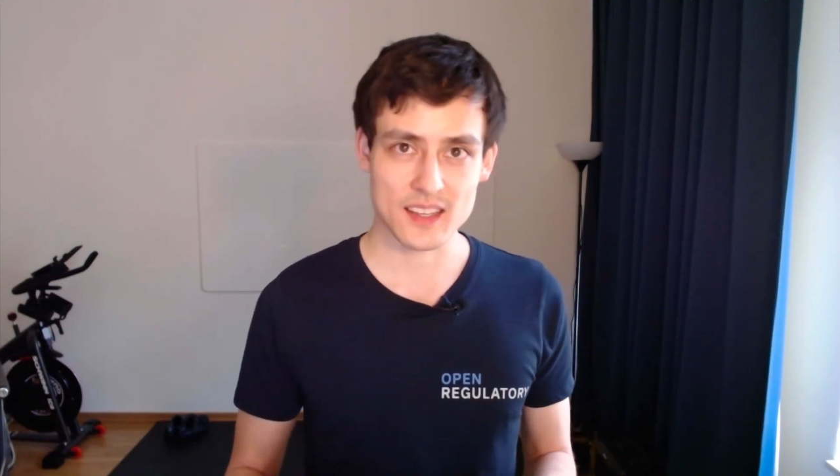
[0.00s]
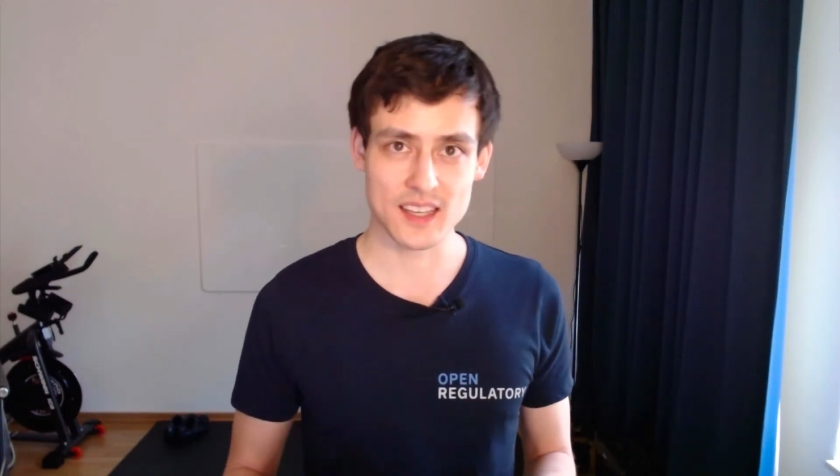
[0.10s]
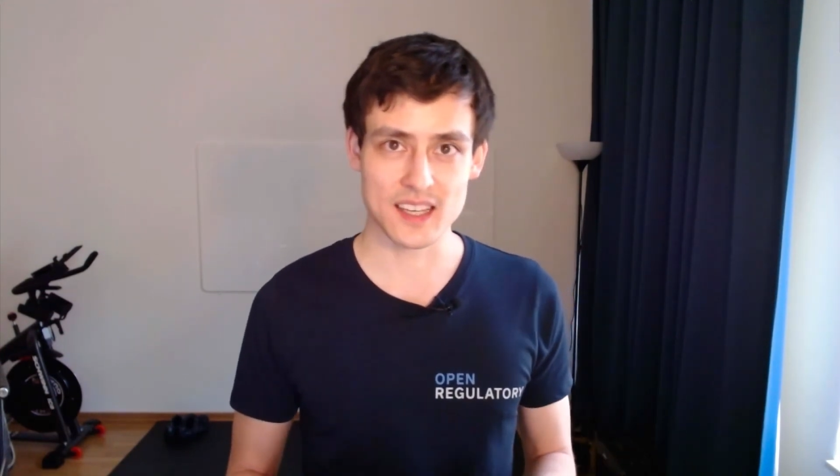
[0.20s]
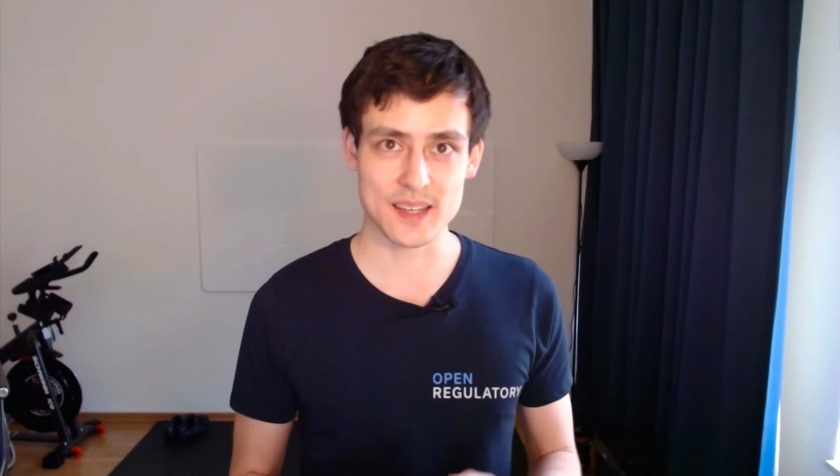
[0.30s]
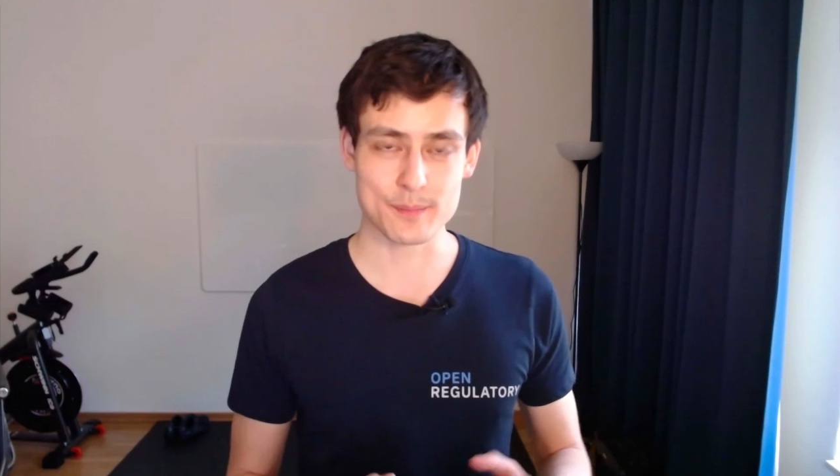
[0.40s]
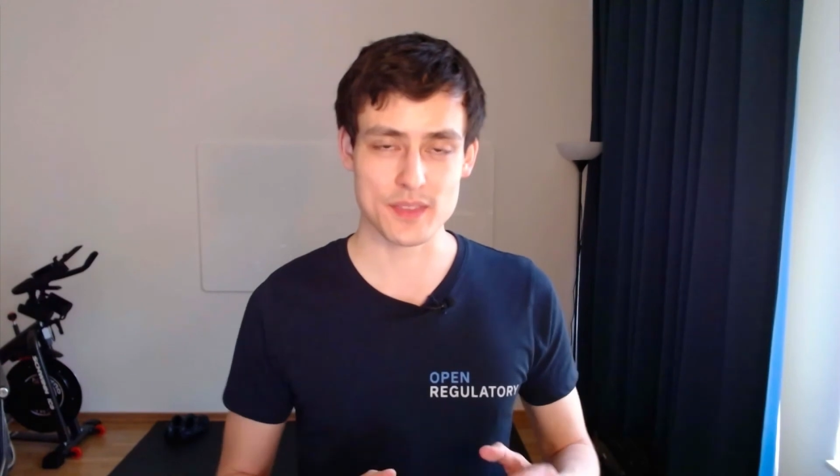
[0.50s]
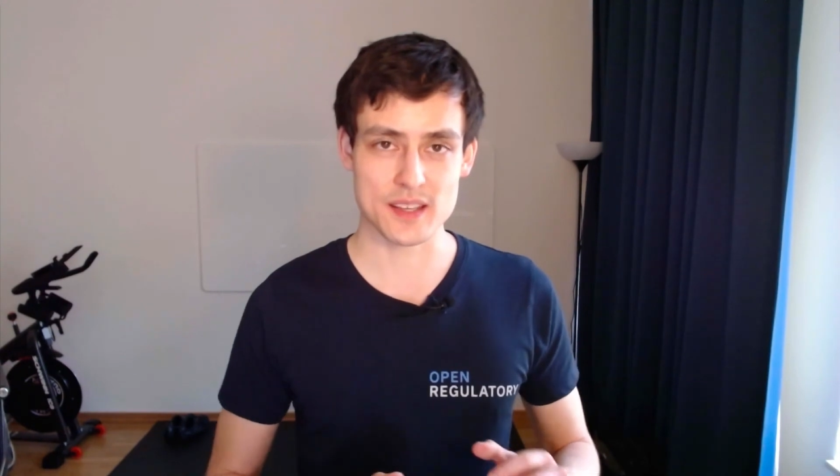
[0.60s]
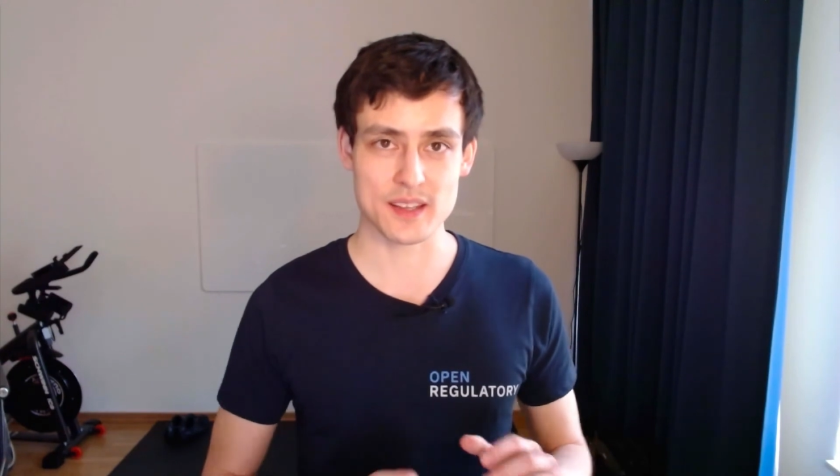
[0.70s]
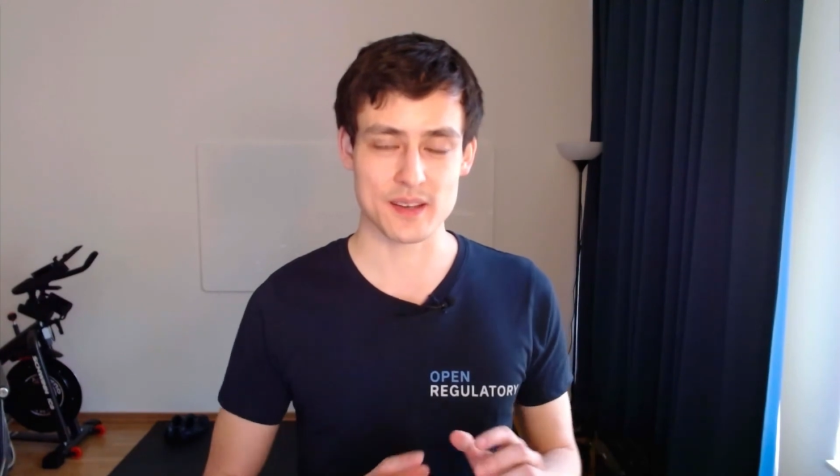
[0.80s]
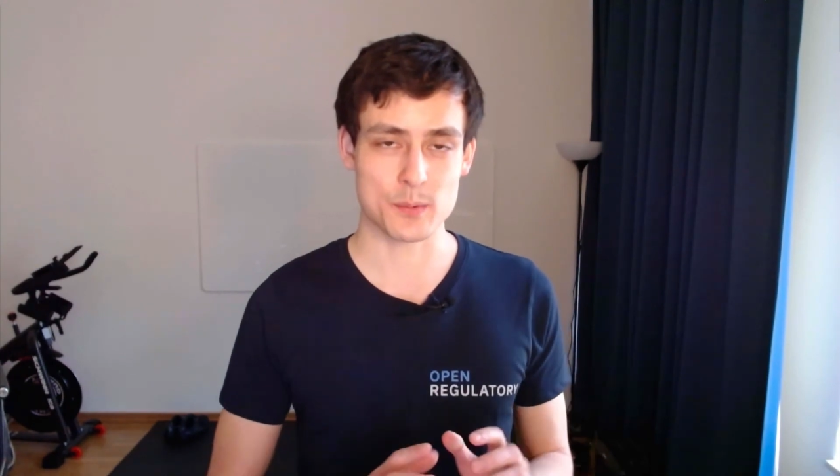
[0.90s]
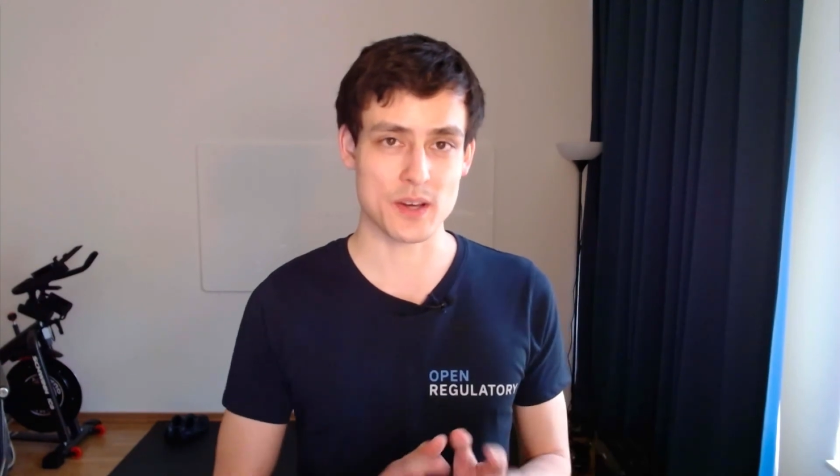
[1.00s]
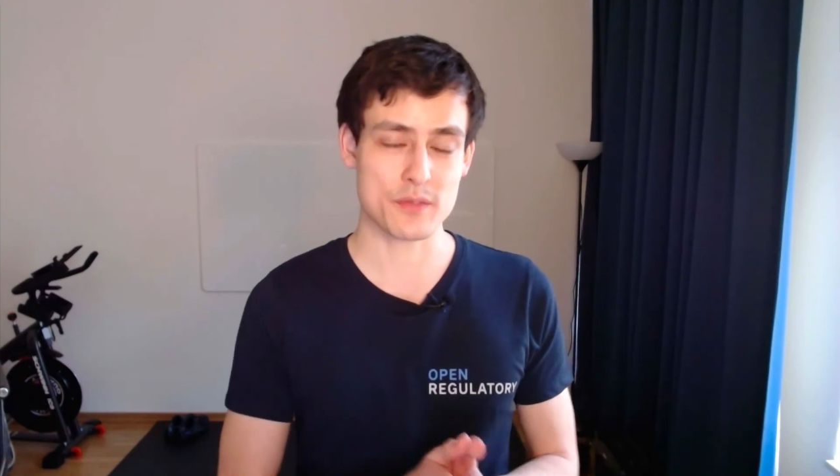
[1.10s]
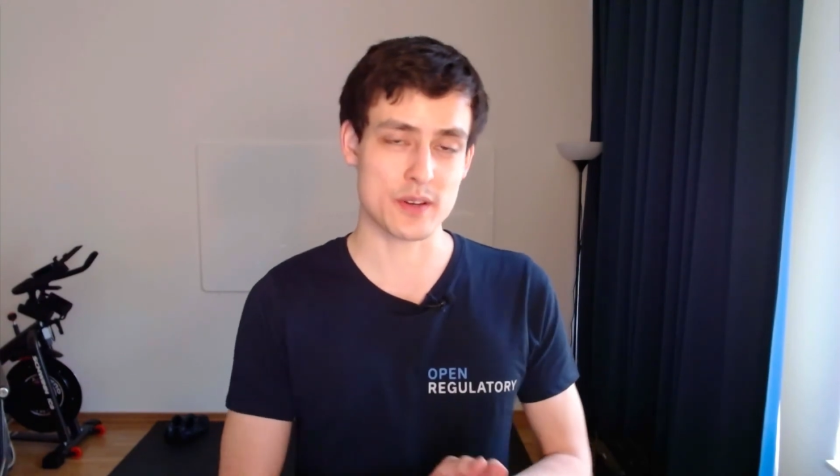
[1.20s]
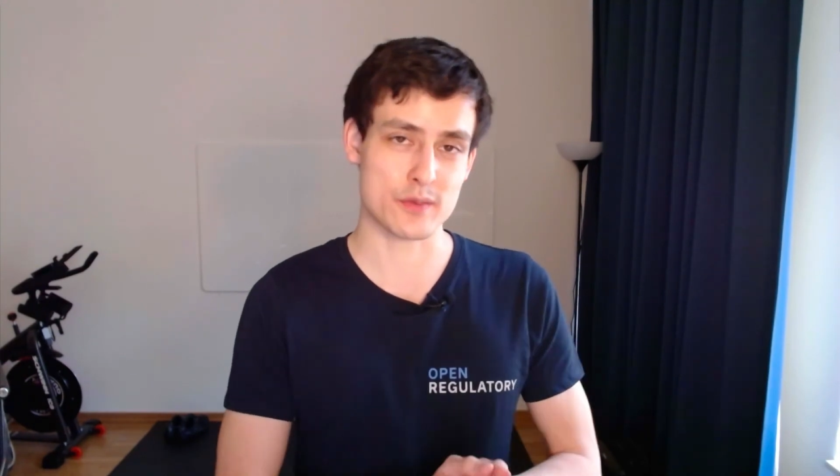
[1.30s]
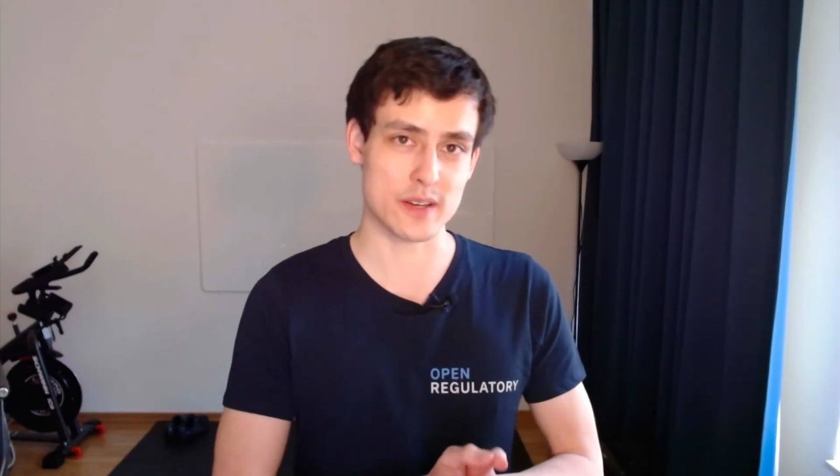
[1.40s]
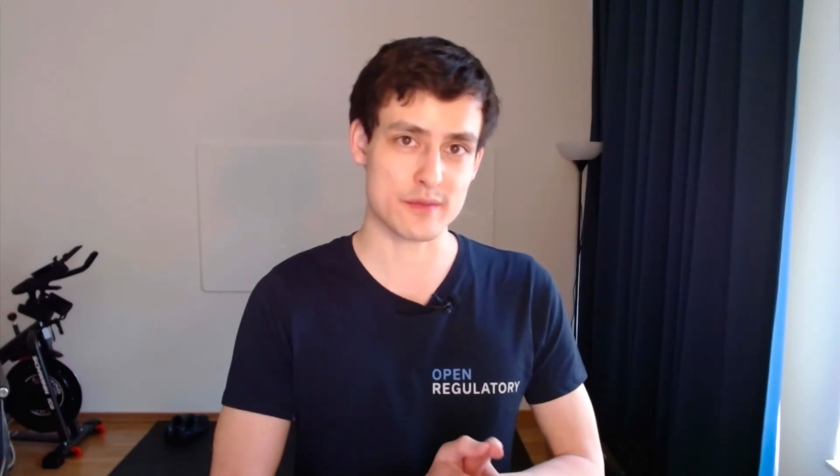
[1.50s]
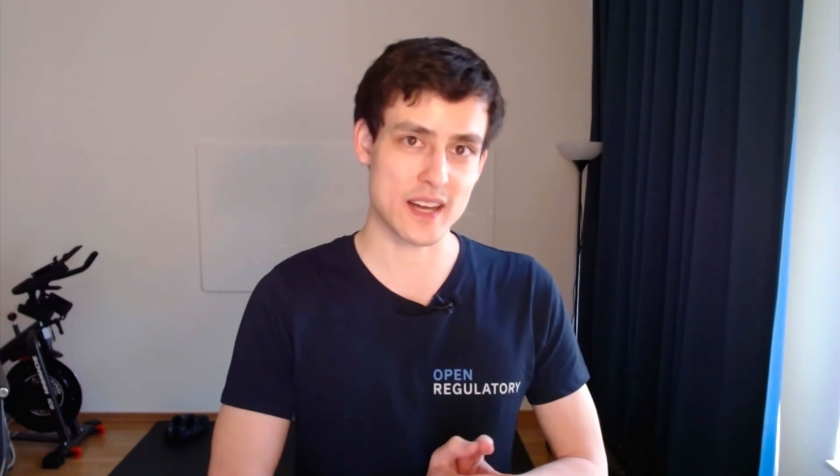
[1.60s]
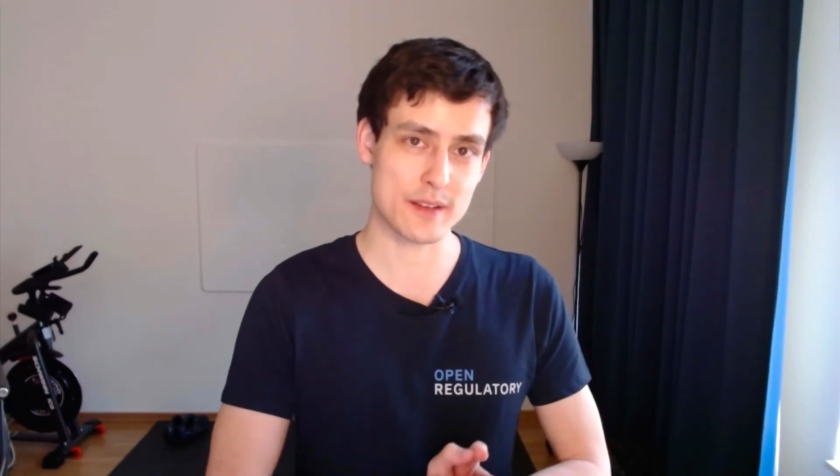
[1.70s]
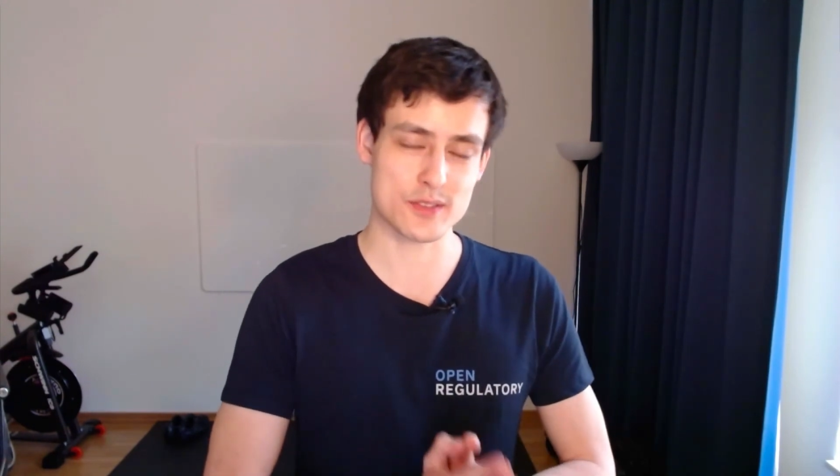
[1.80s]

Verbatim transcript: um, the 13485,